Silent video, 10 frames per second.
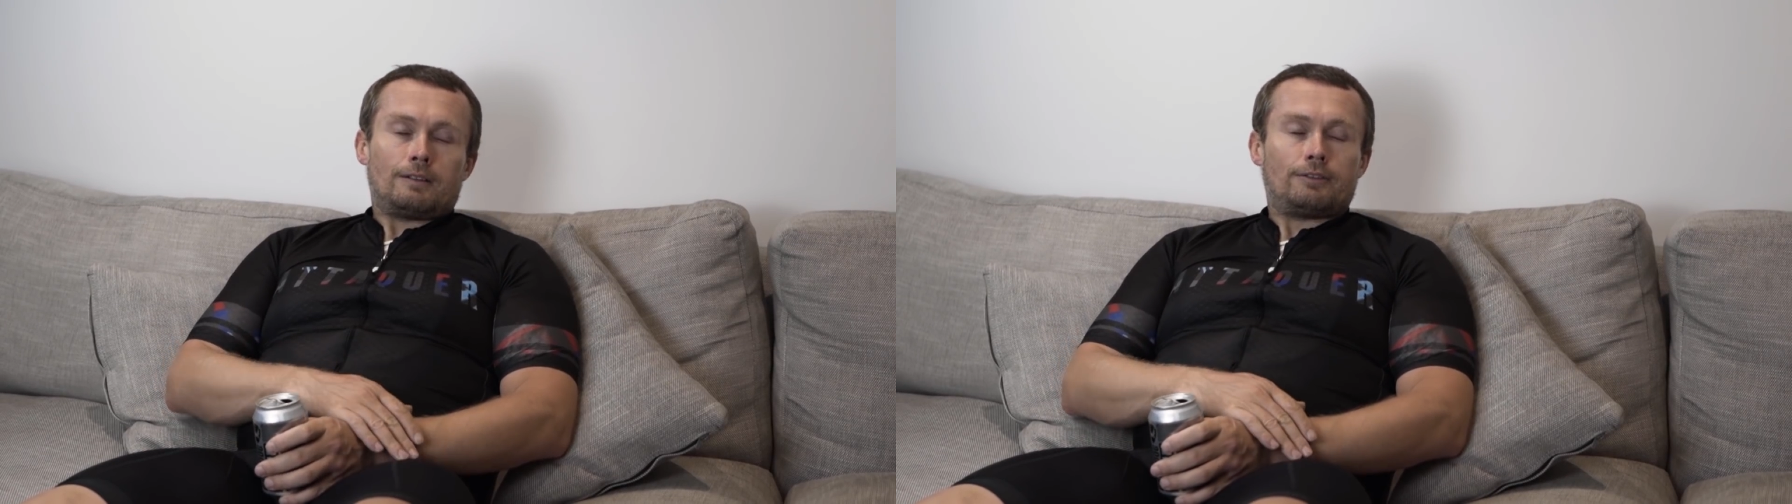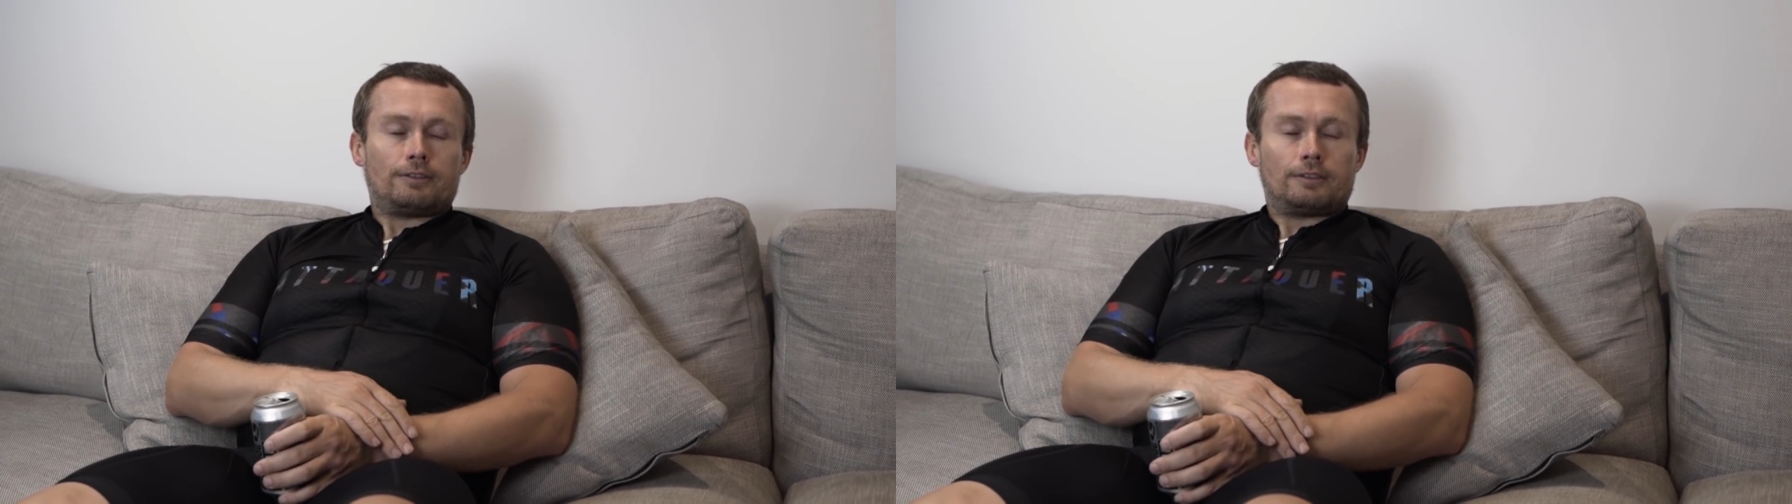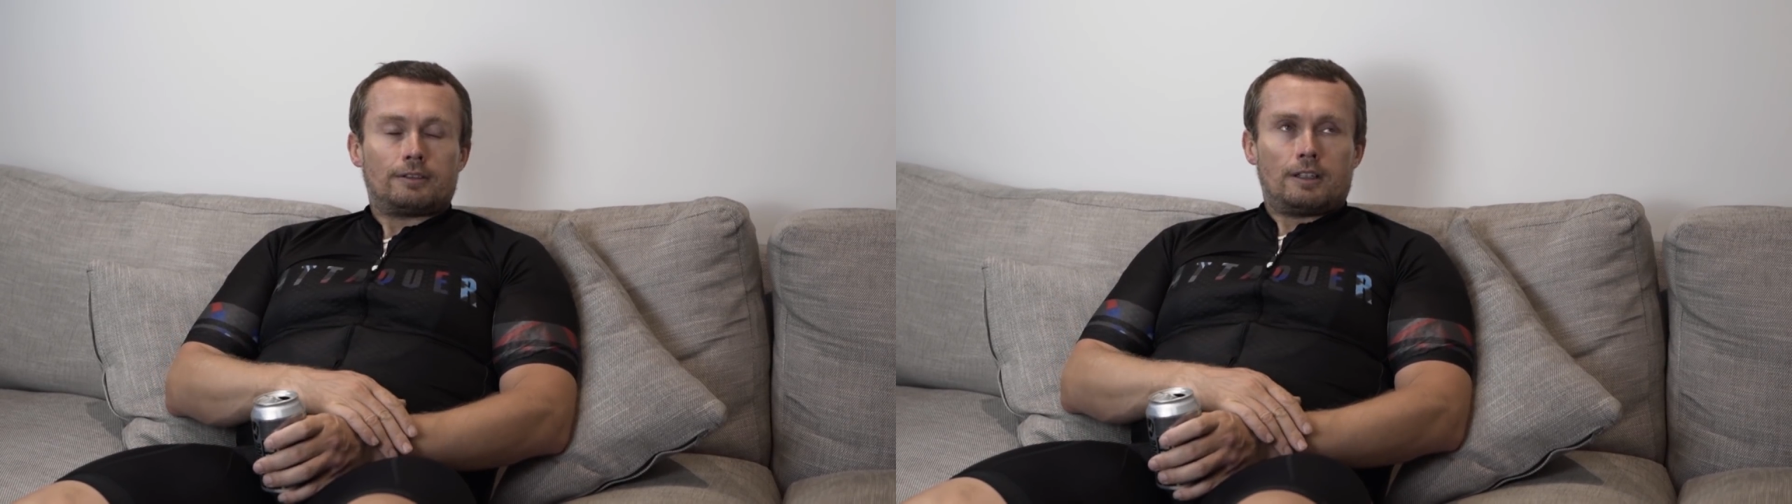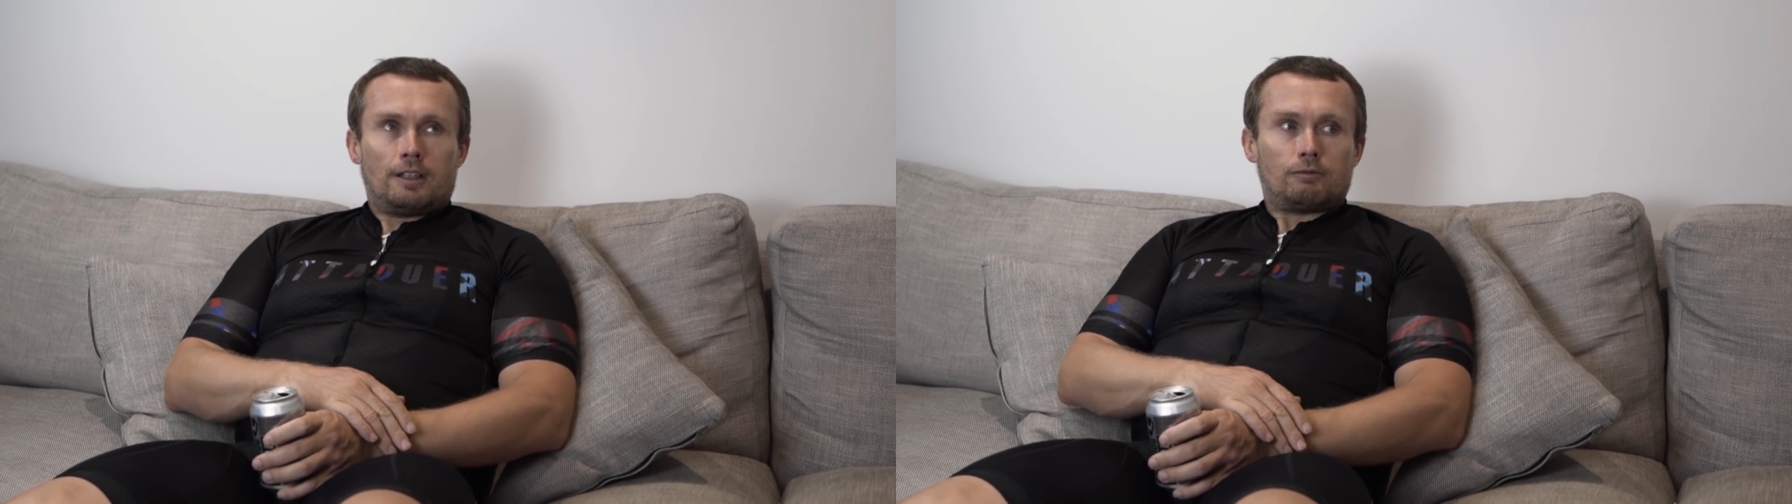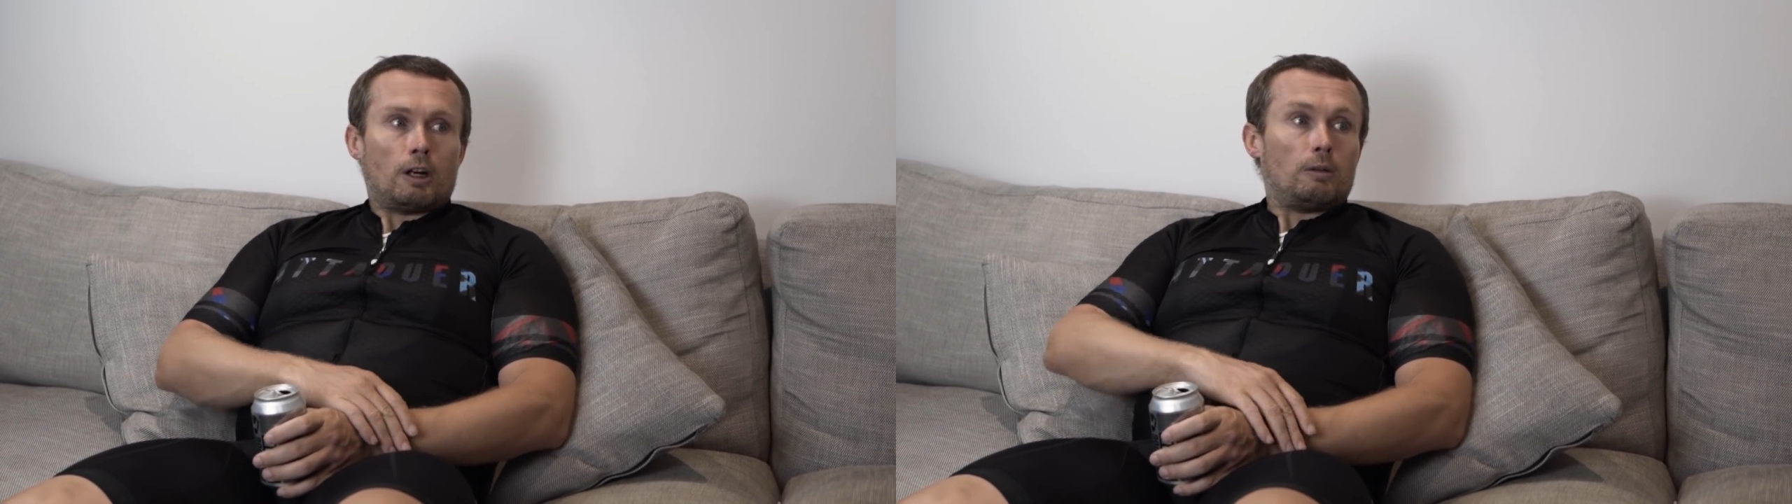of
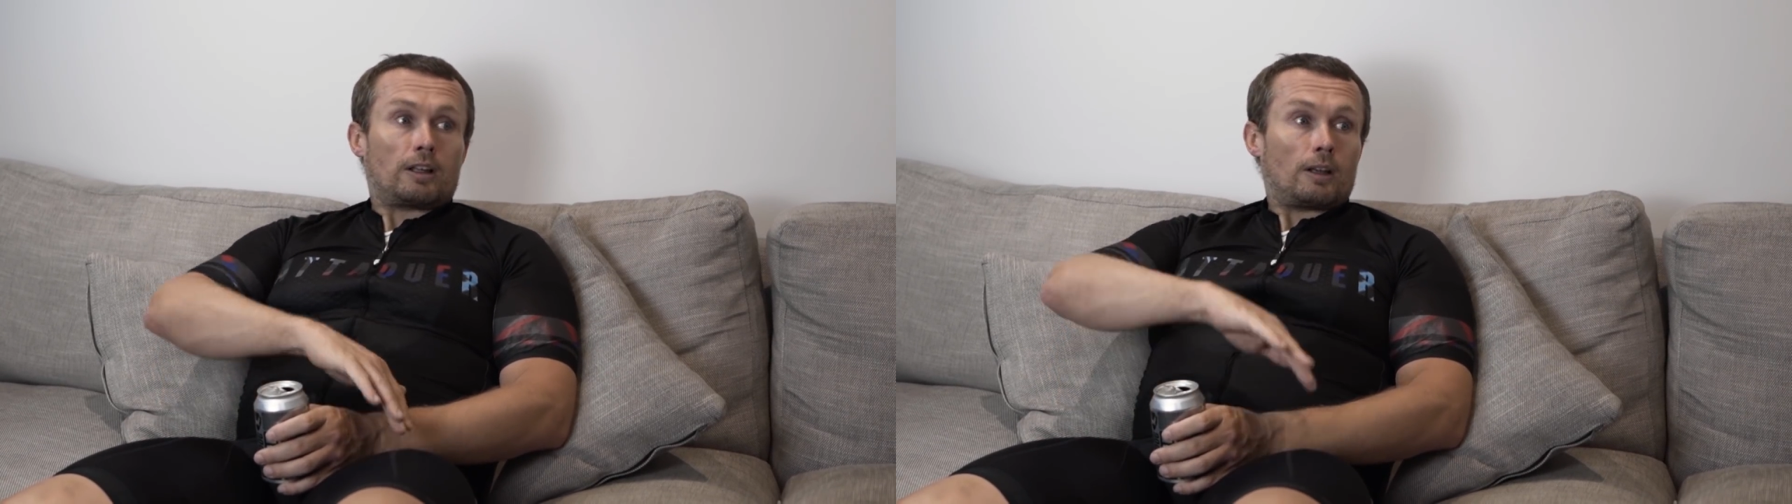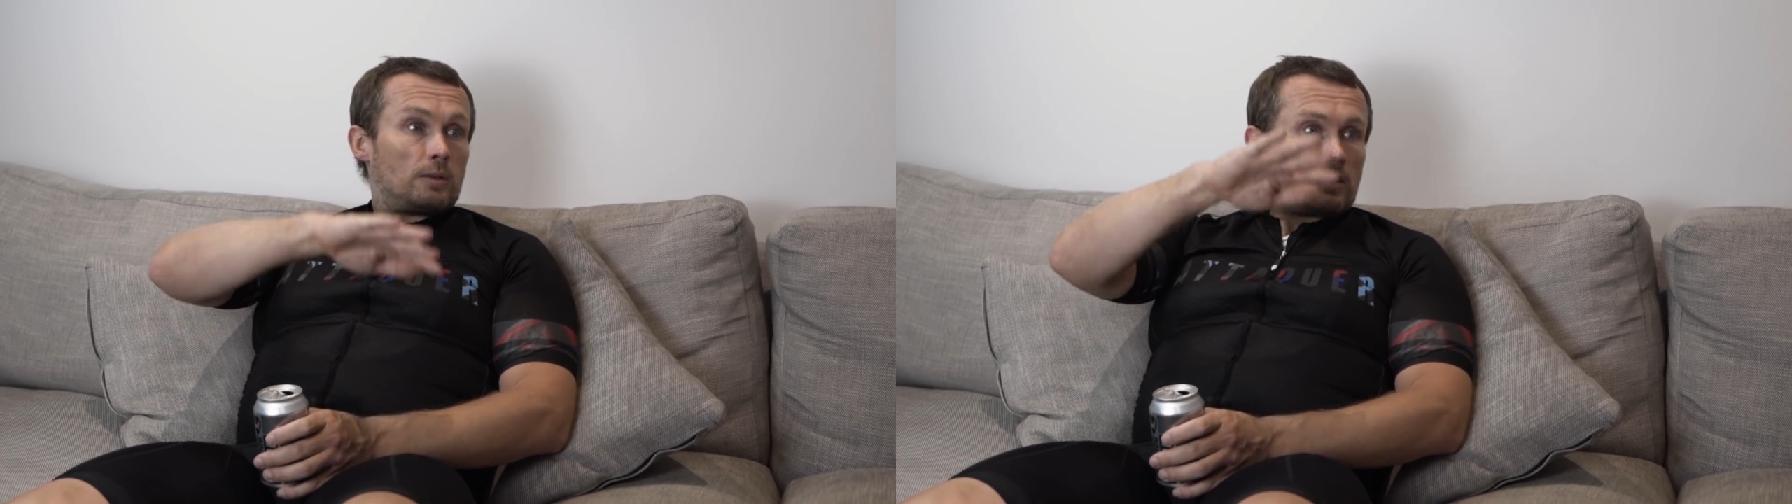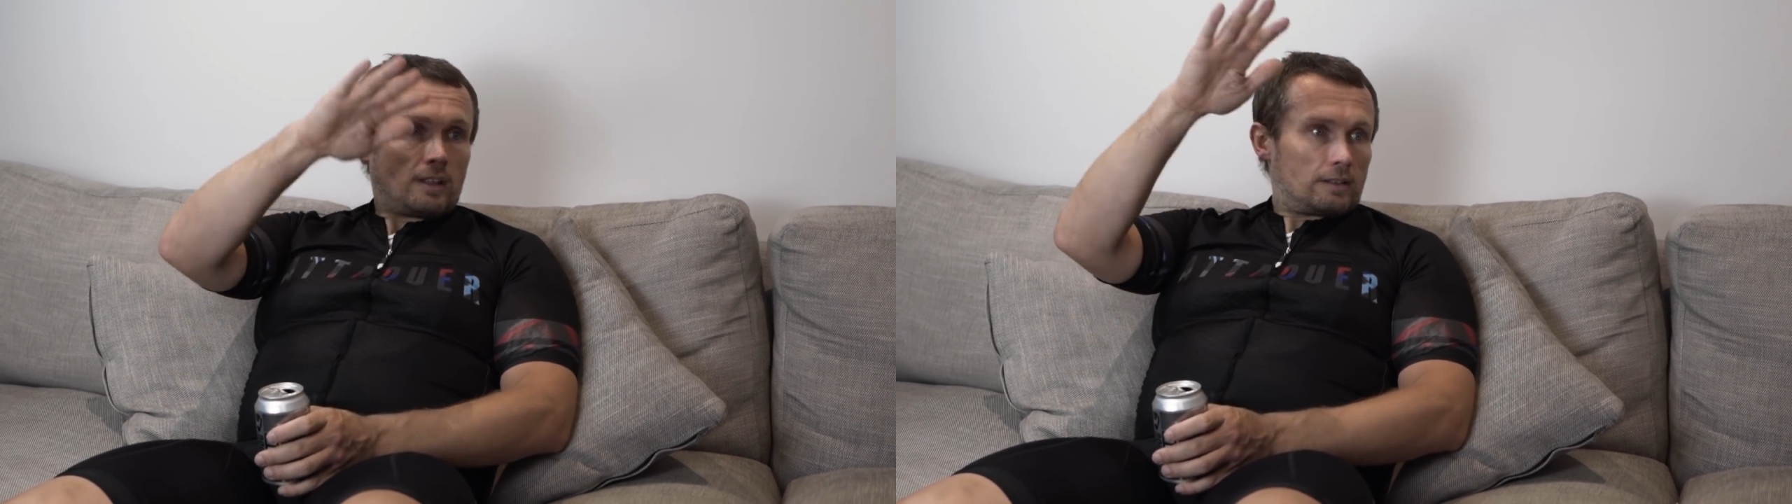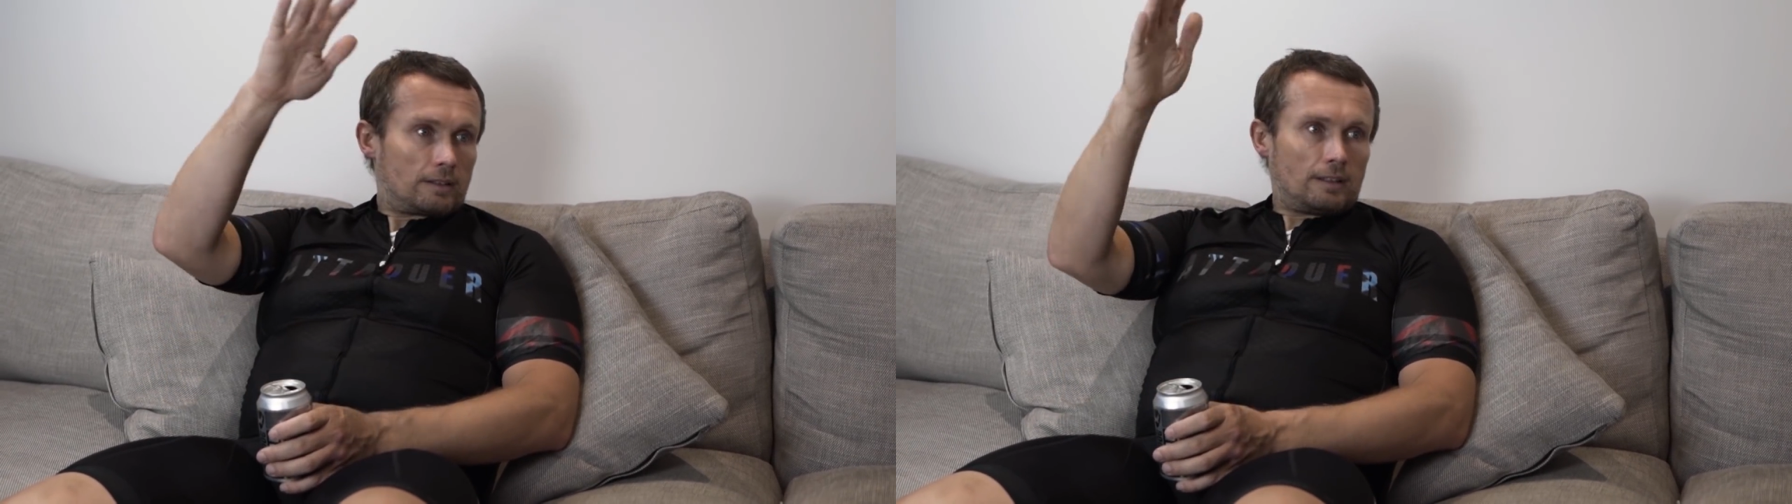roller coaster